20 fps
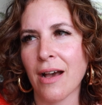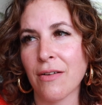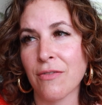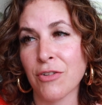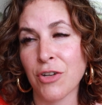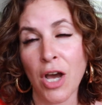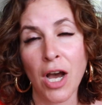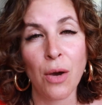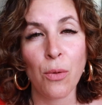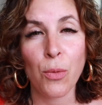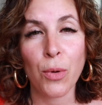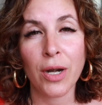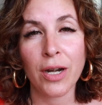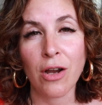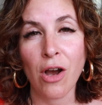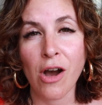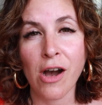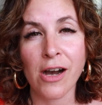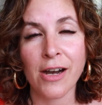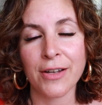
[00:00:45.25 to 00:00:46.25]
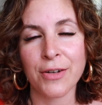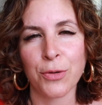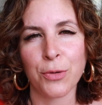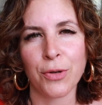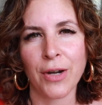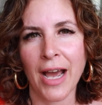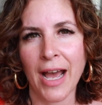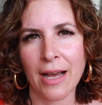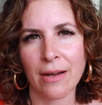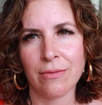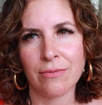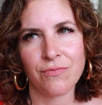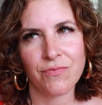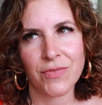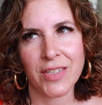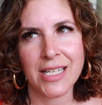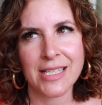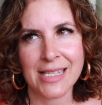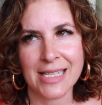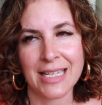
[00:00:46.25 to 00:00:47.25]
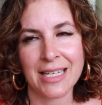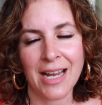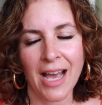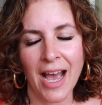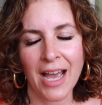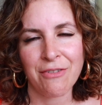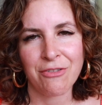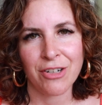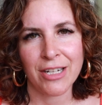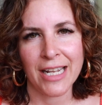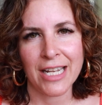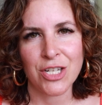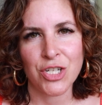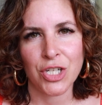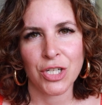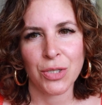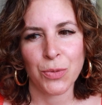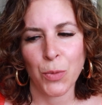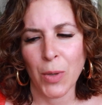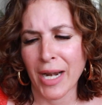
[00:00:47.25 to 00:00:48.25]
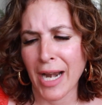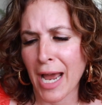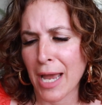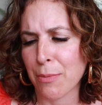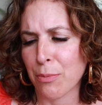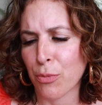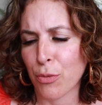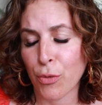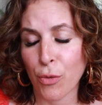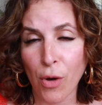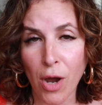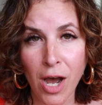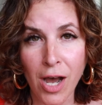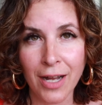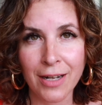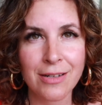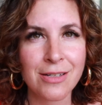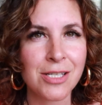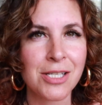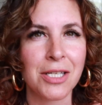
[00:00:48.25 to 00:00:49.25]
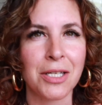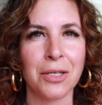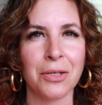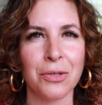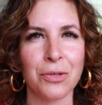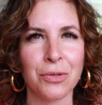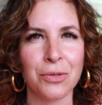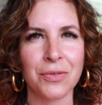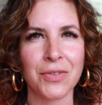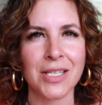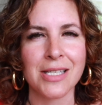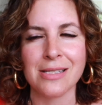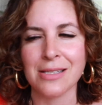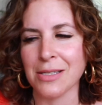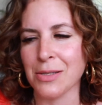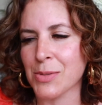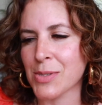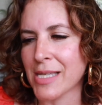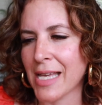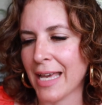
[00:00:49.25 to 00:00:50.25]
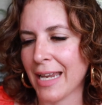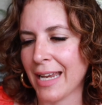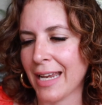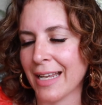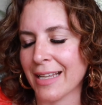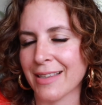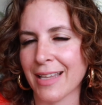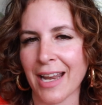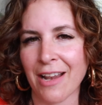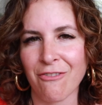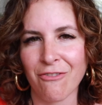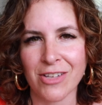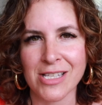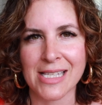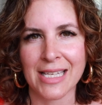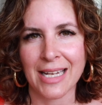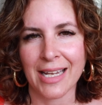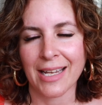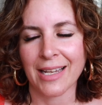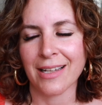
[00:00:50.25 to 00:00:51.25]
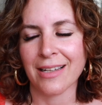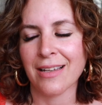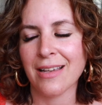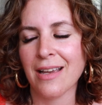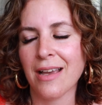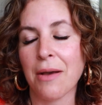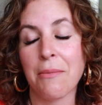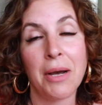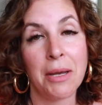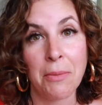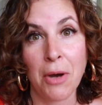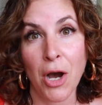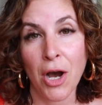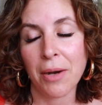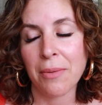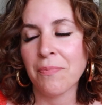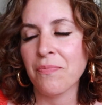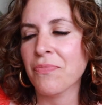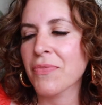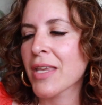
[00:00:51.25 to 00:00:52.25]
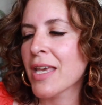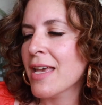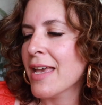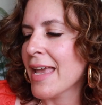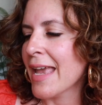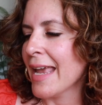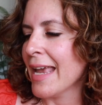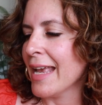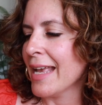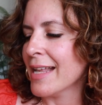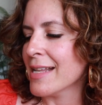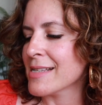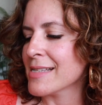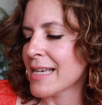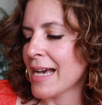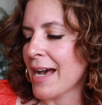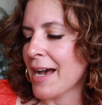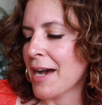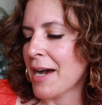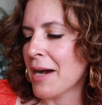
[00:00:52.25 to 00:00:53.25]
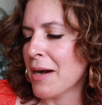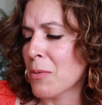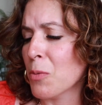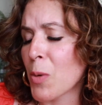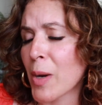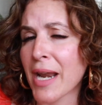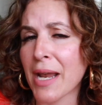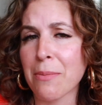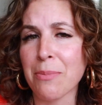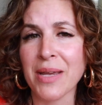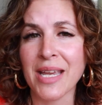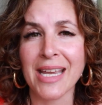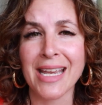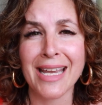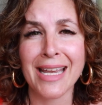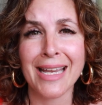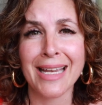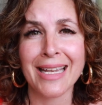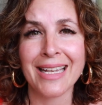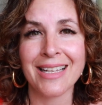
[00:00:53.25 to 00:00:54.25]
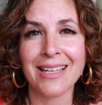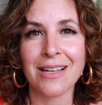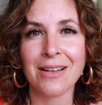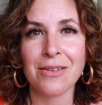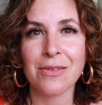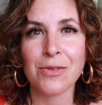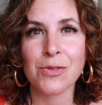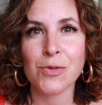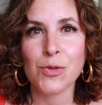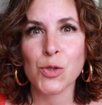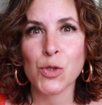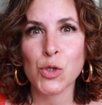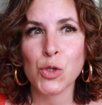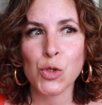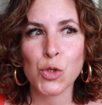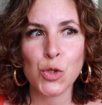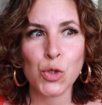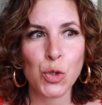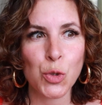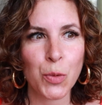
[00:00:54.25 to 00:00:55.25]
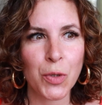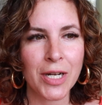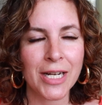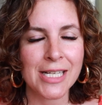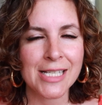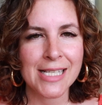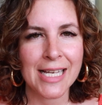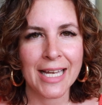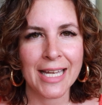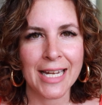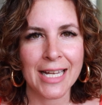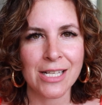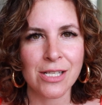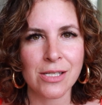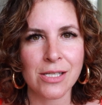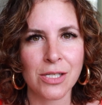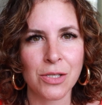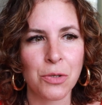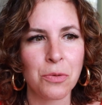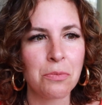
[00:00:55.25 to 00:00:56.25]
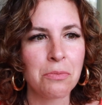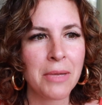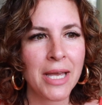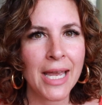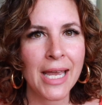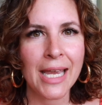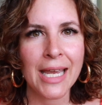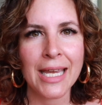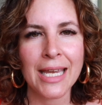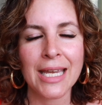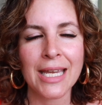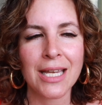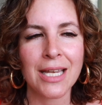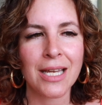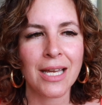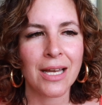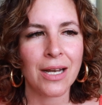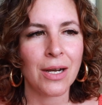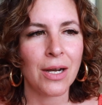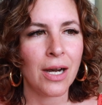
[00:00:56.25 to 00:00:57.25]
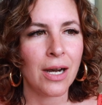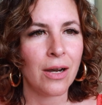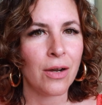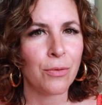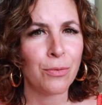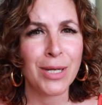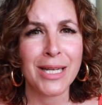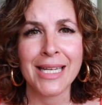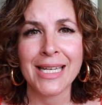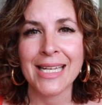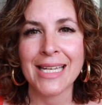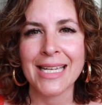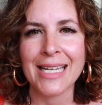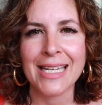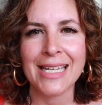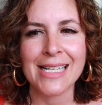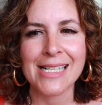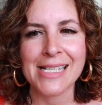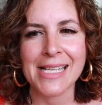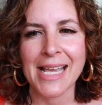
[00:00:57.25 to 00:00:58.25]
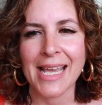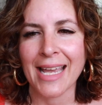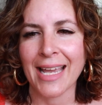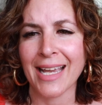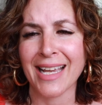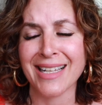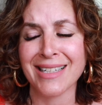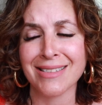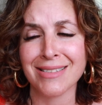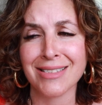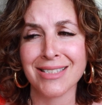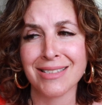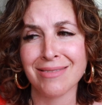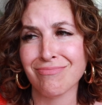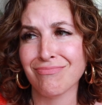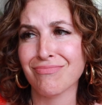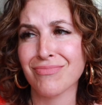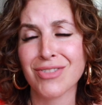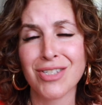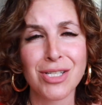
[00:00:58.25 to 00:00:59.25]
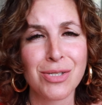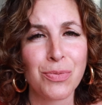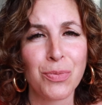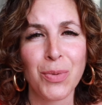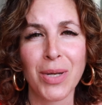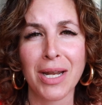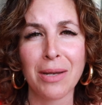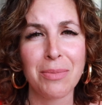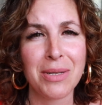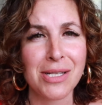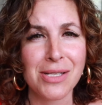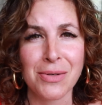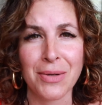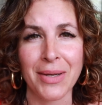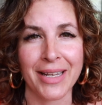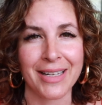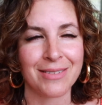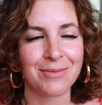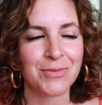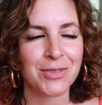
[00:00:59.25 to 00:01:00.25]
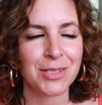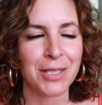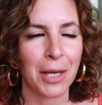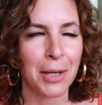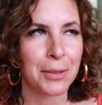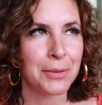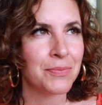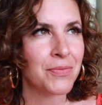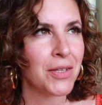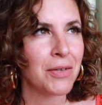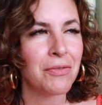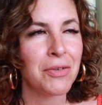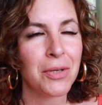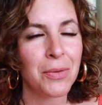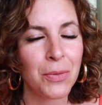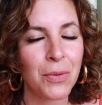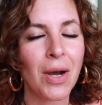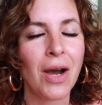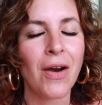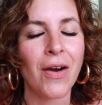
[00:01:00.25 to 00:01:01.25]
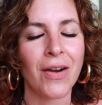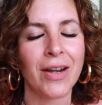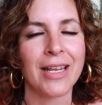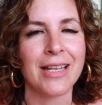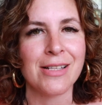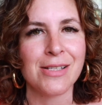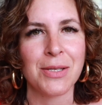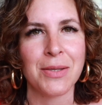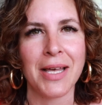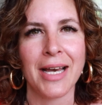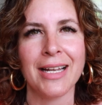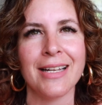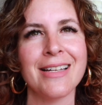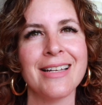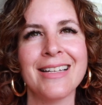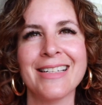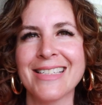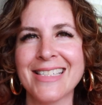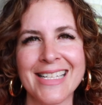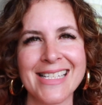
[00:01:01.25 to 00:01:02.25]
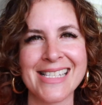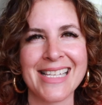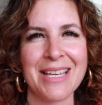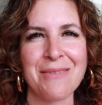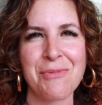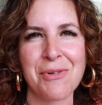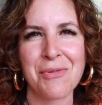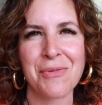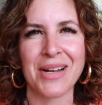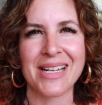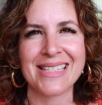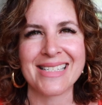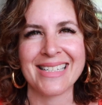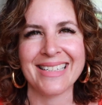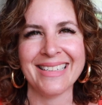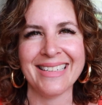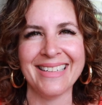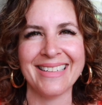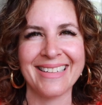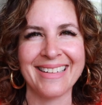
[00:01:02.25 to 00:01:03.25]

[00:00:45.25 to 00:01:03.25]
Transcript: not worked on, or it's in hibernation, what I brought to this new setting that I'm visiting my mom, and what I've been super excited to make, read, and just what I've been doing. So if you are into that, just keep on watching.